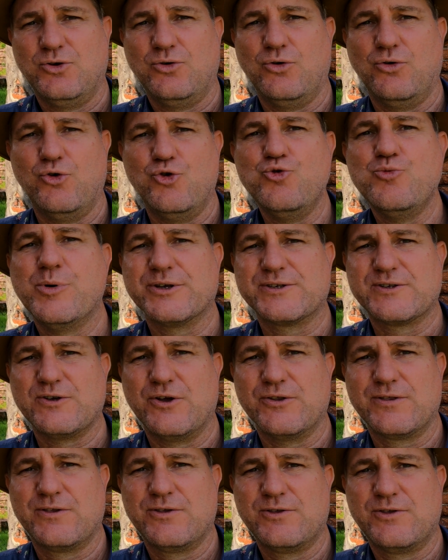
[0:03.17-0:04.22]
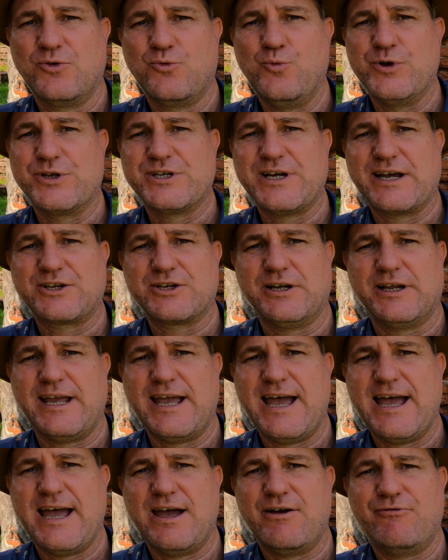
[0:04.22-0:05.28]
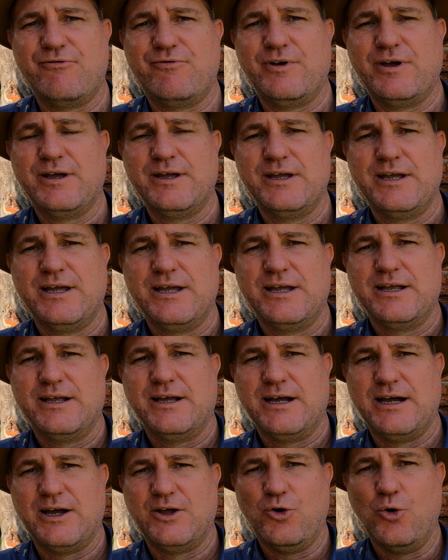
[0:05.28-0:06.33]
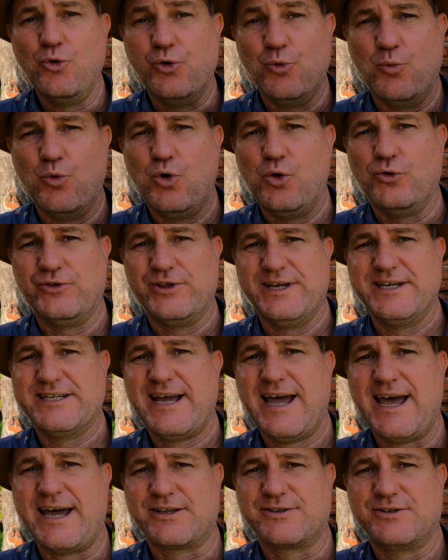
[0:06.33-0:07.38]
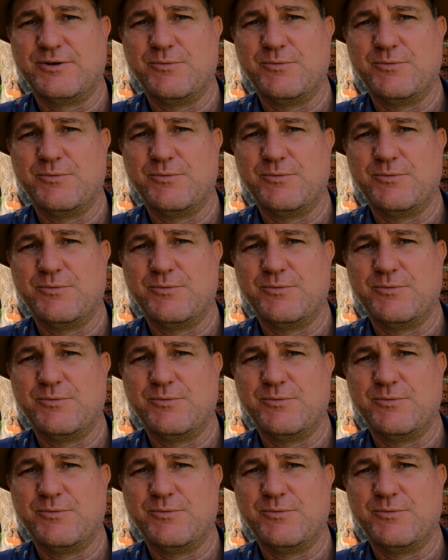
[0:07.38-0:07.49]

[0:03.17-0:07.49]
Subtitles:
or ubosots which actually have all the walls intact.